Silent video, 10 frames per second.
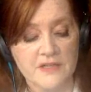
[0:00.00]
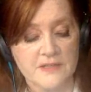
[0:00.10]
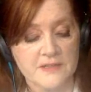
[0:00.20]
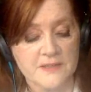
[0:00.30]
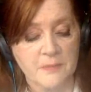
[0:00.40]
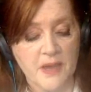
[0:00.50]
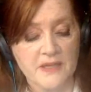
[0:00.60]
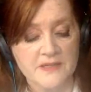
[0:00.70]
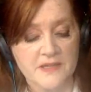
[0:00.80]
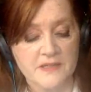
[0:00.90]
vast
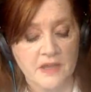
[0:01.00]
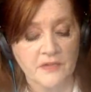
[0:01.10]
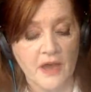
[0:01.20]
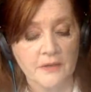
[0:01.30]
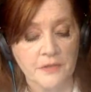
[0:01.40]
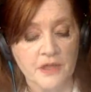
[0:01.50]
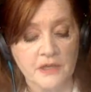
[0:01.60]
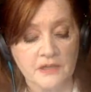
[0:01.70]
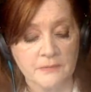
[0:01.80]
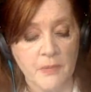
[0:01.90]
spaces. And I
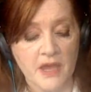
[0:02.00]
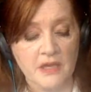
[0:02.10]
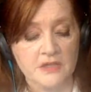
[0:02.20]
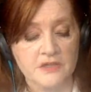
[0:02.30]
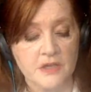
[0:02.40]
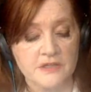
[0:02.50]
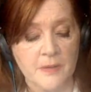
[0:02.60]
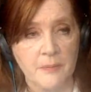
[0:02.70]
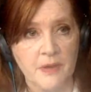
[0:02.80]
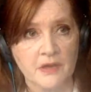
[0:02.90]
think it makes
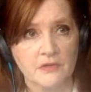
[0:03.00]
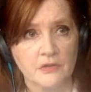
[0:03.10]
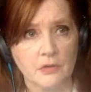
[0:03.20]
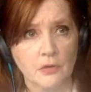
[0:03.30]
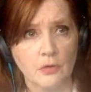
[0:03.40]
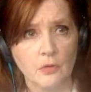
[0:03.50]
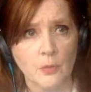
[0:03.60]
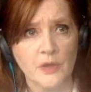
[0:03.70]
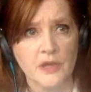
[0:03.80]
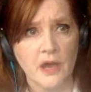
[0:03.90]
us a bit
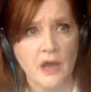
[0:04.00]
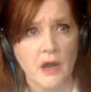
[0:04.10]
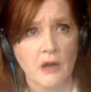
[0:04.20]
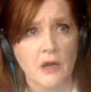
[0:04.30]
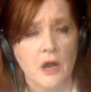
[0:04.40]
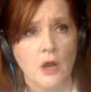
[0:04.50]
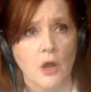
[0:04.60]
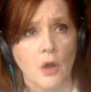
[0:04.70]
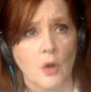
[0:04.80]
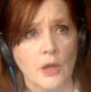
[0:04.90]
who we are.
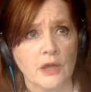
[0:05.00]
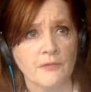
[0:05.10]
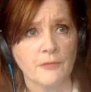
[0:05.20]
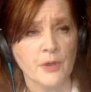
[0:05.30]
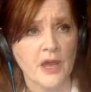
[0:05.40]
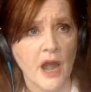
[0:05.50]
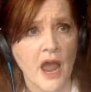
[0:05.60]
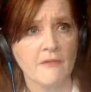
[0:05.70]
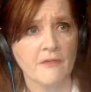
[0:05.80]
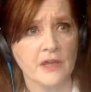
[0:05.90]
If we are
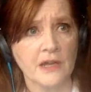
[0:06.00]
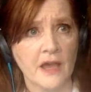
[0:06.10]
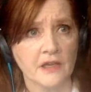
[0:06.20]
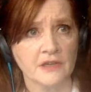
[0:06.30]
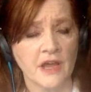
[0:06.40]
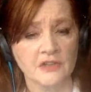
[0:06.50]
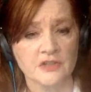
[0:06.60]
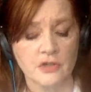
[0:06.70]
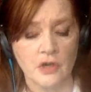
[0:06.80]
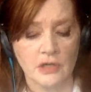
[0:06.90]
having like
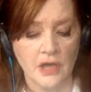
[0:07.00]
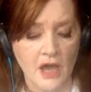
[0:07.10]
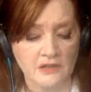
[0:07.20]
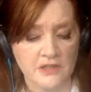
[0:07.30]
natural